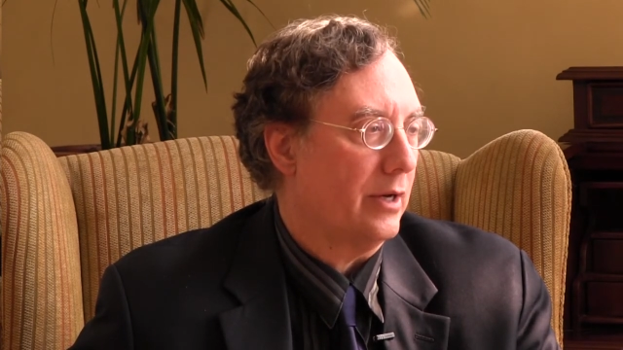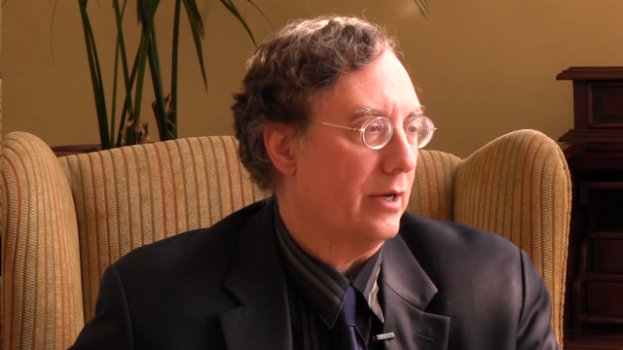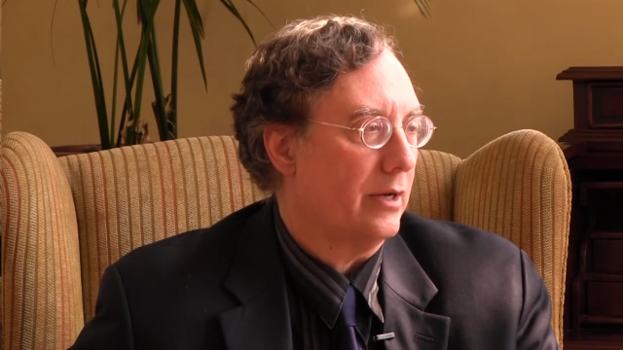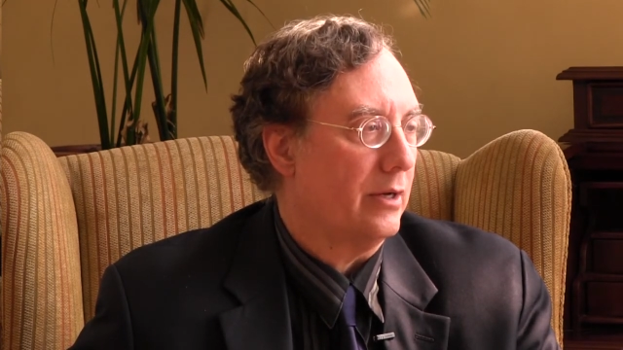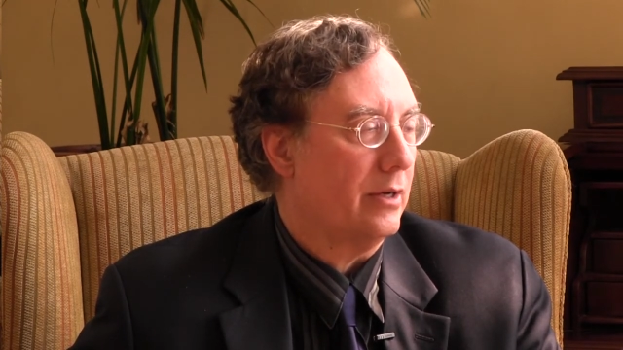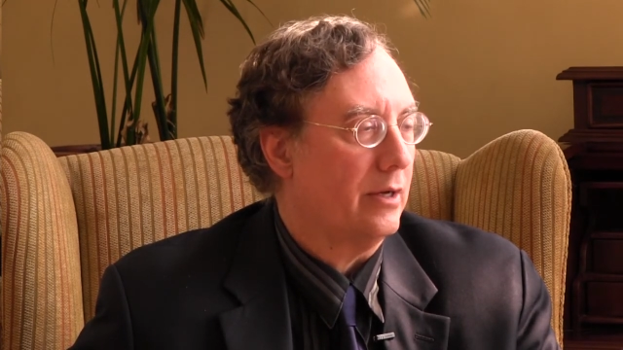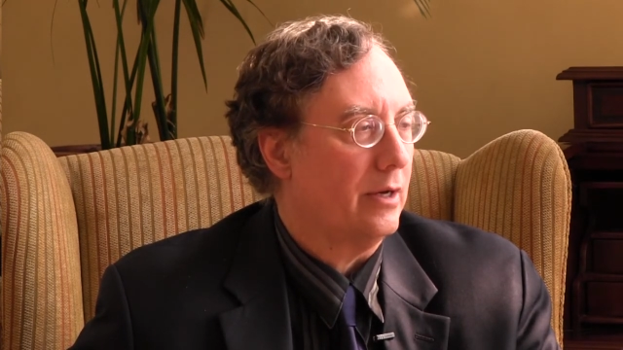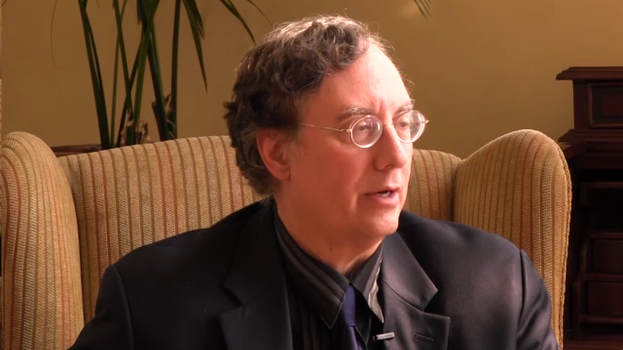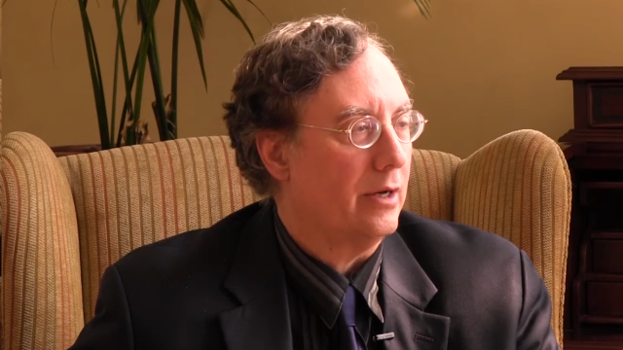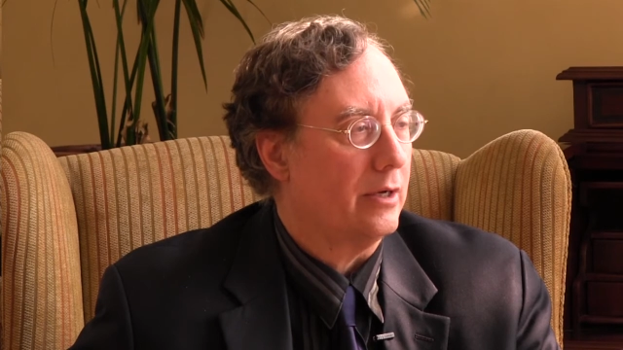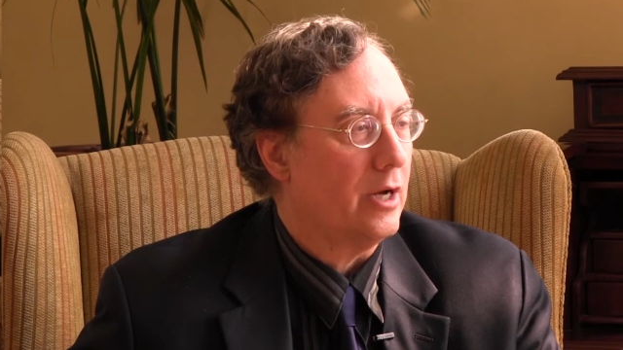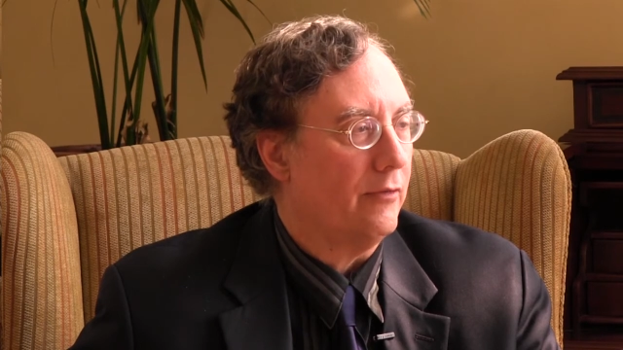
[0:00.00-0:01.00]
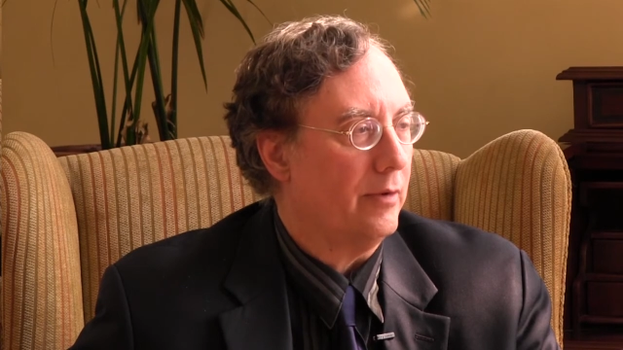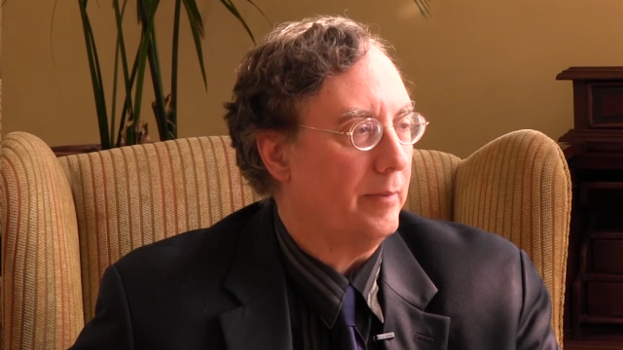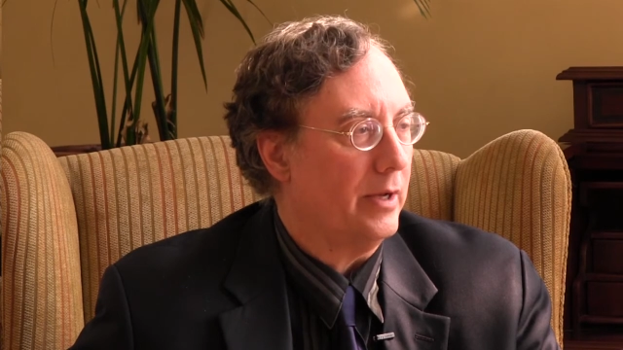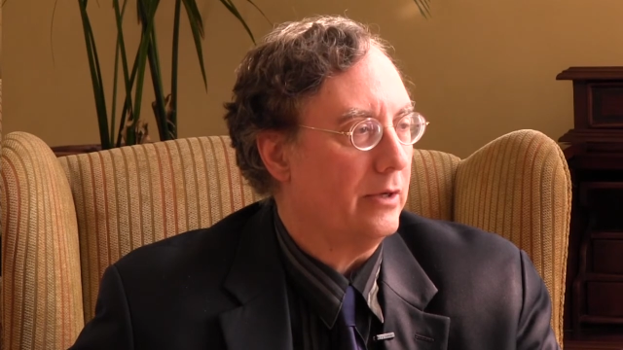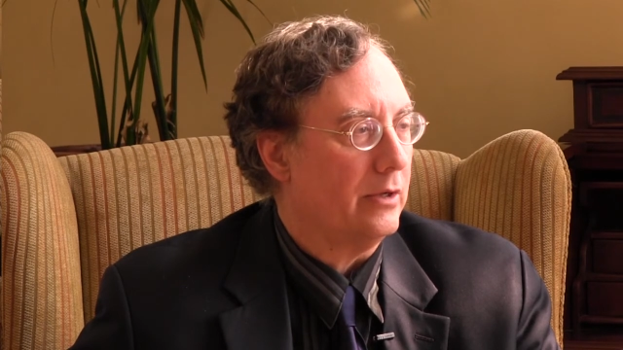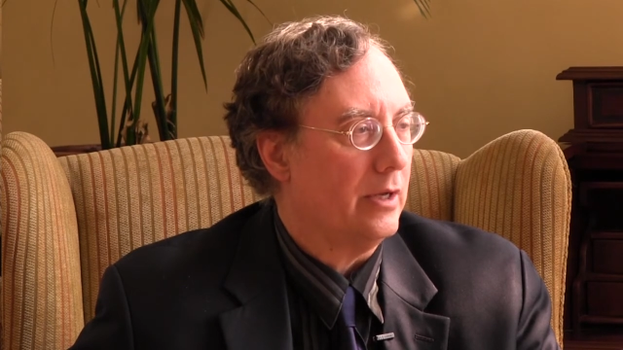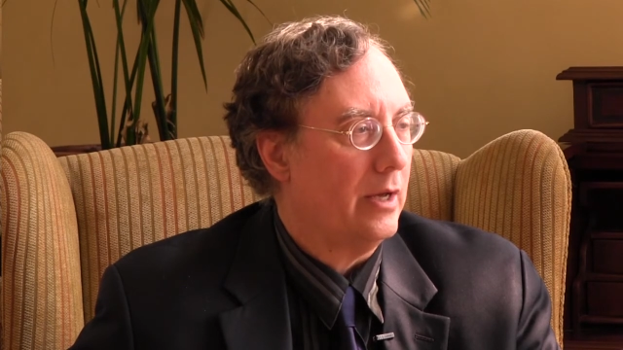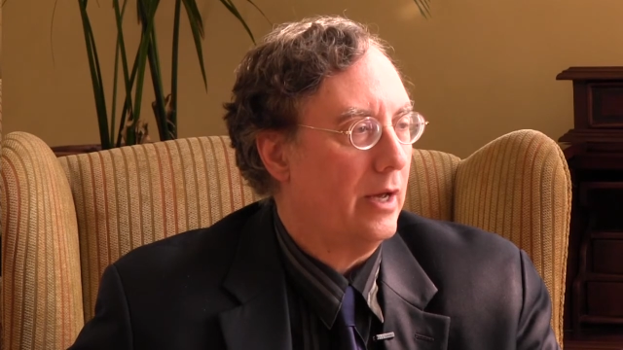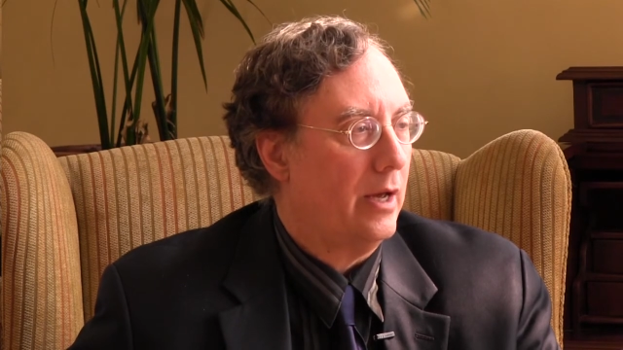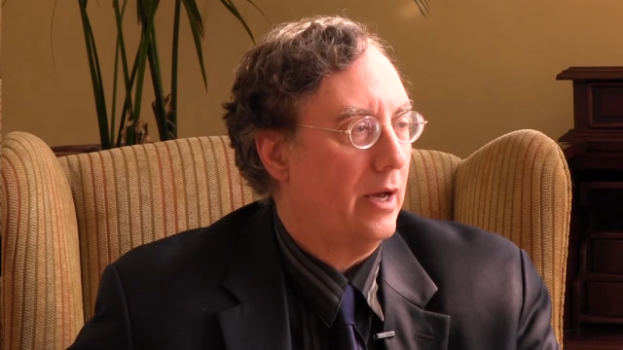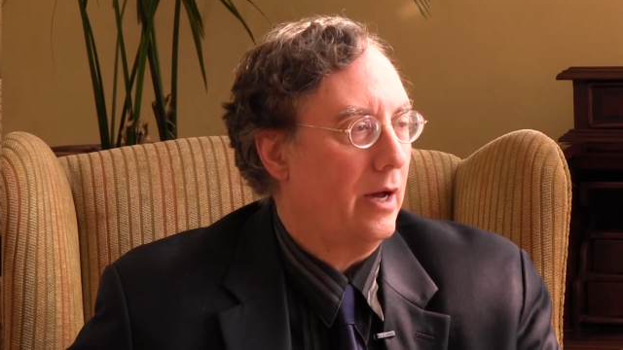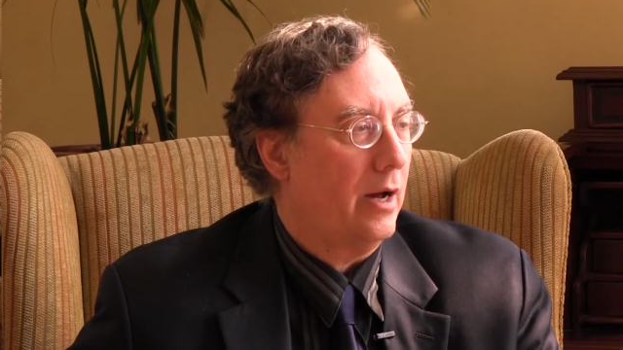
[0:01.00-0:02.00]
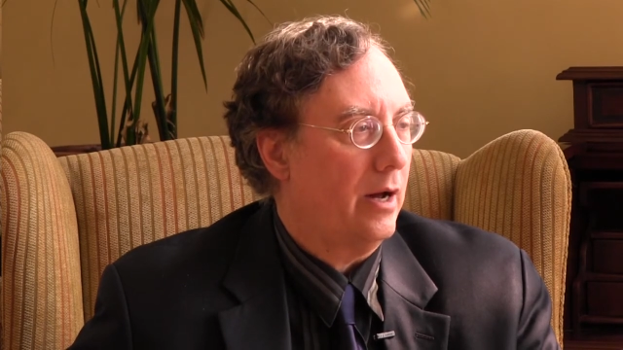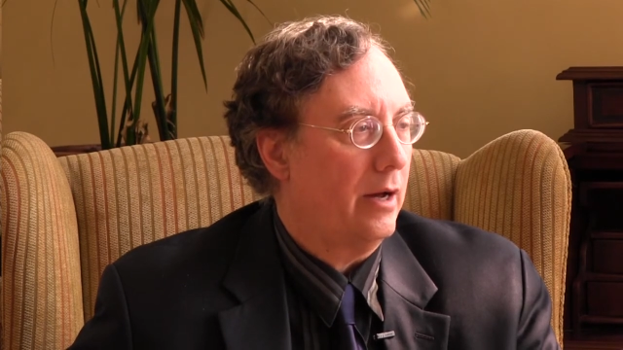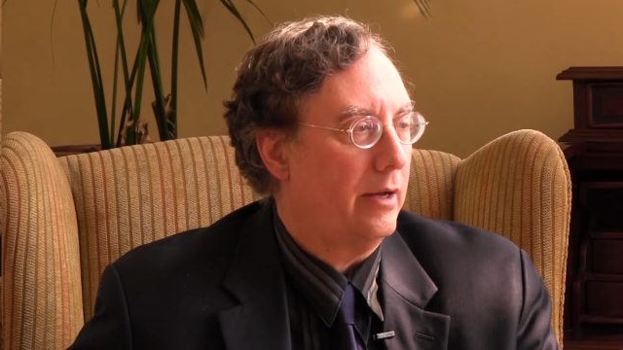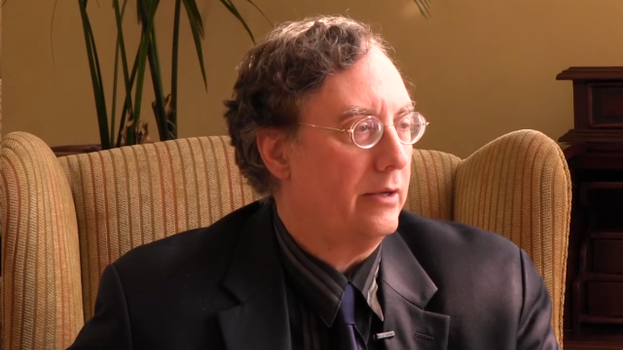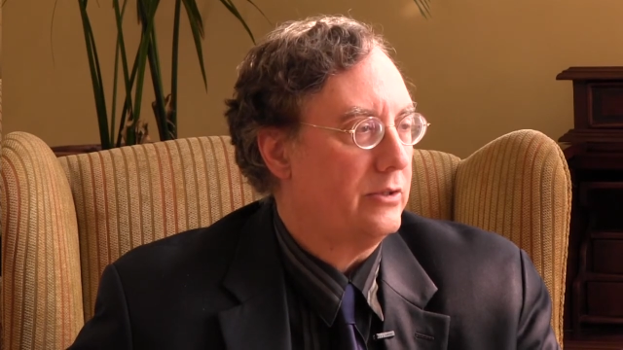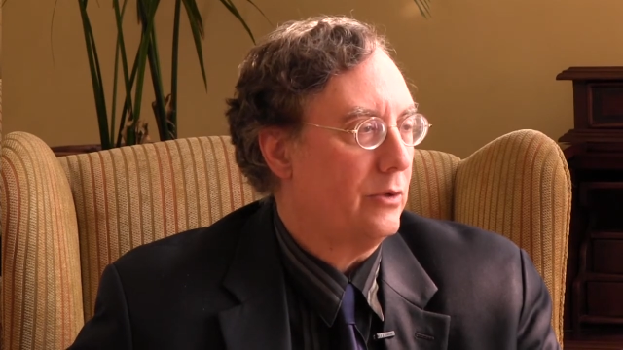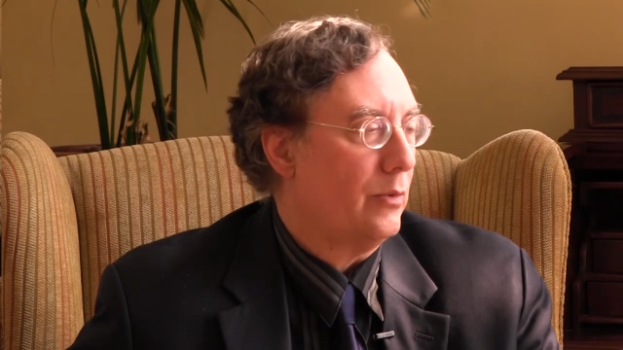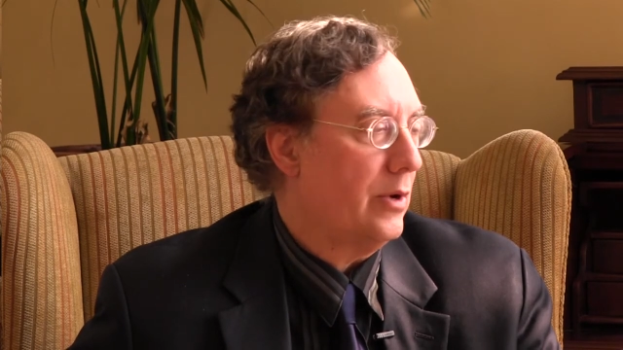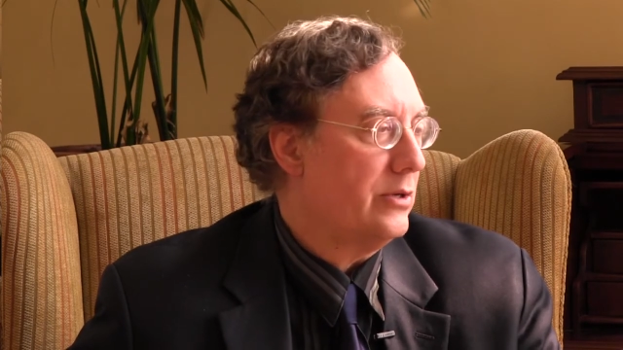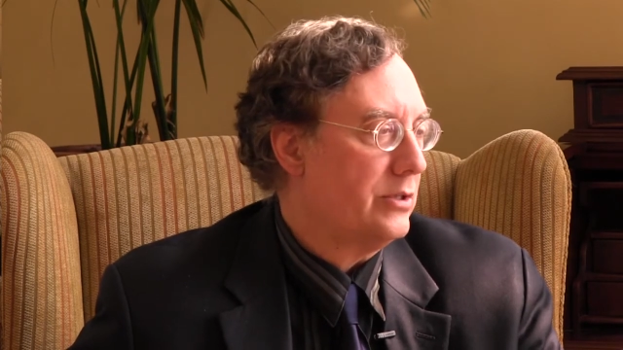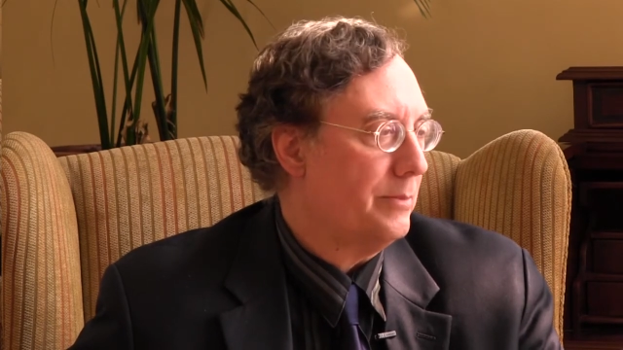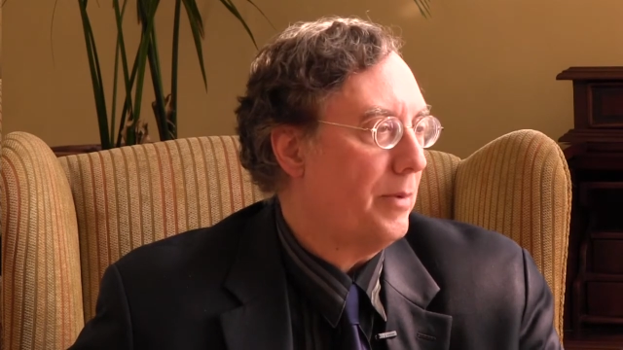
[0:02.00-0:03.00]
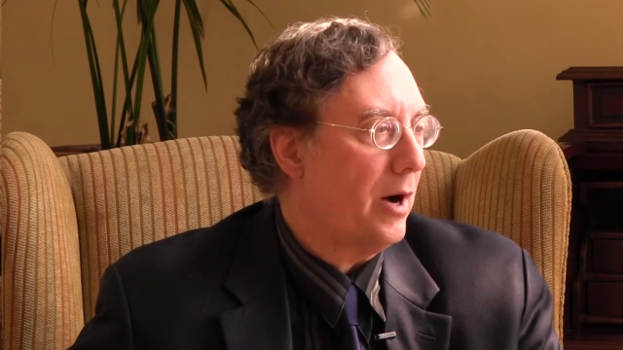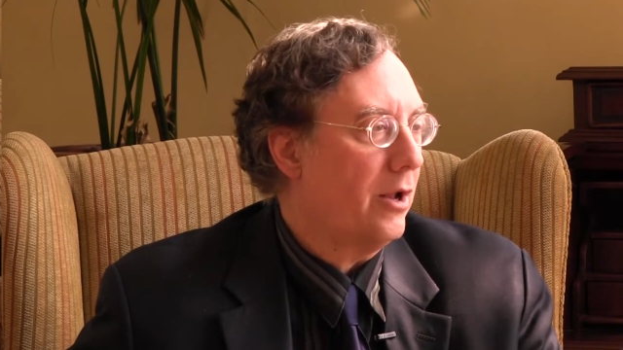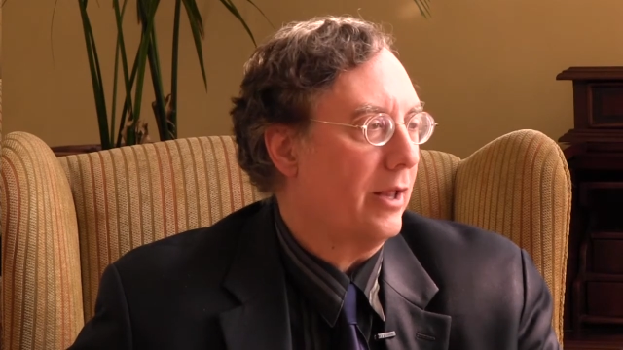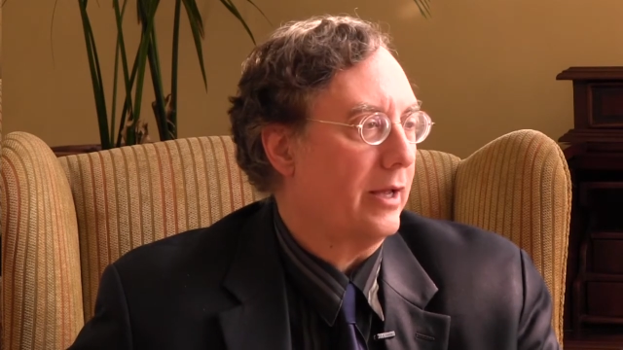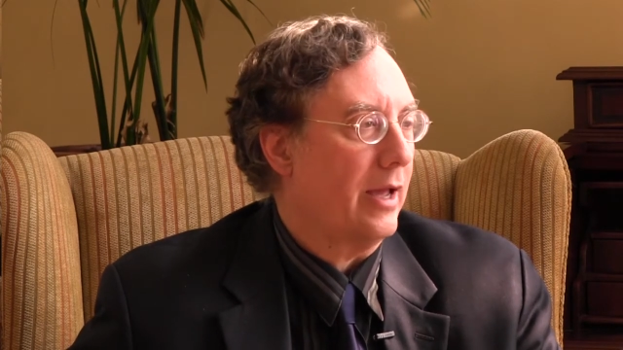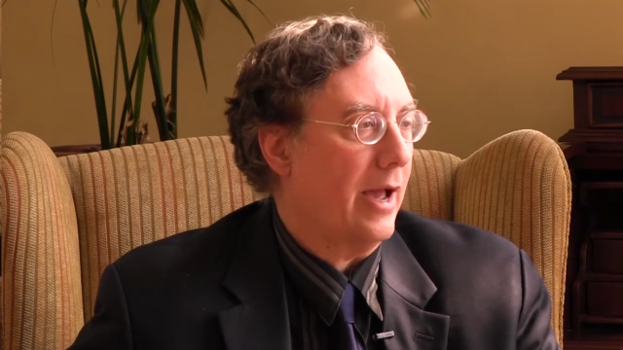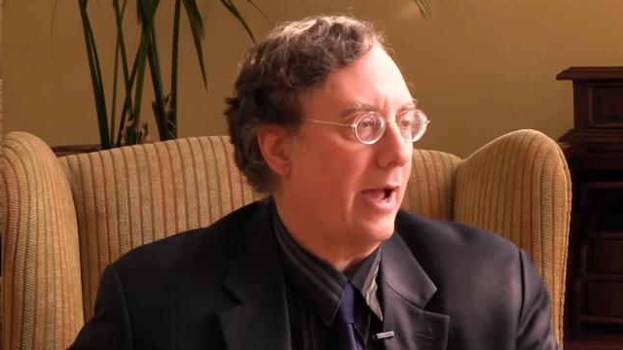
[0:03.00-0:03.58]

Uh, uh, government. Uh, it's a, a symbolic